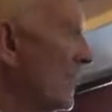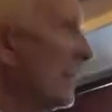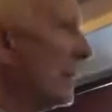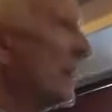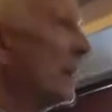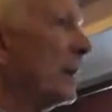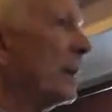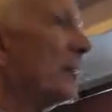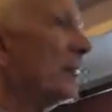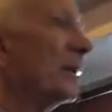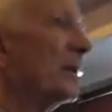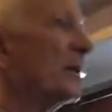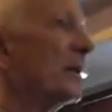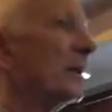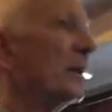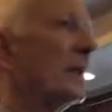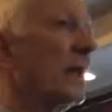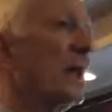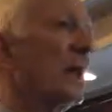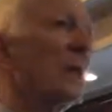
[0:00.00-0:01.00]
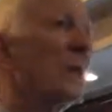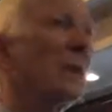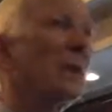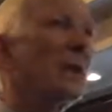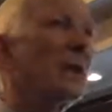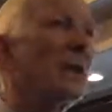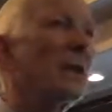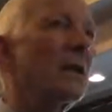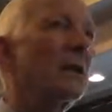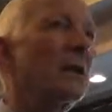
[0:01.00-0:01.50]
But there can
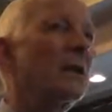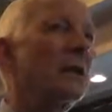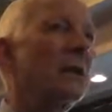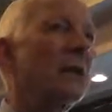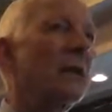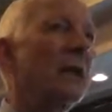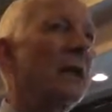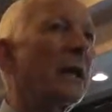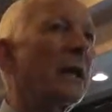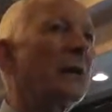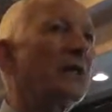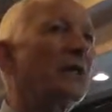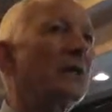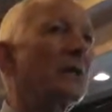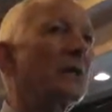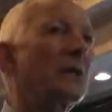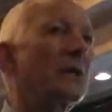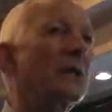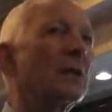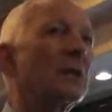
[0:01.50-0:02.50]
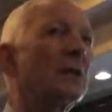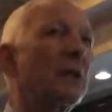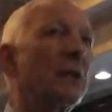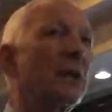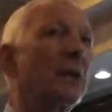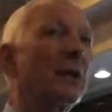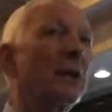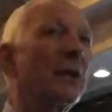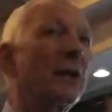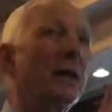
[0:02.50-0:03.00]
be litigation
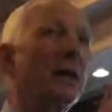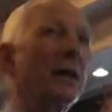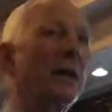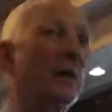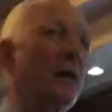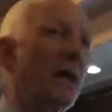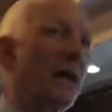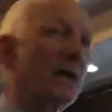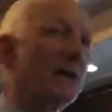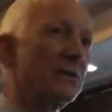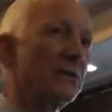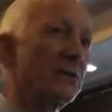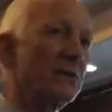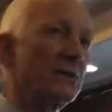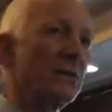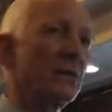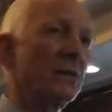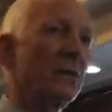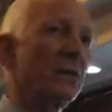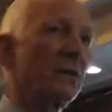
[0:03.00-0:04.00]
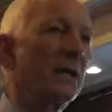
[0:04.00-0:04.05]
that arises.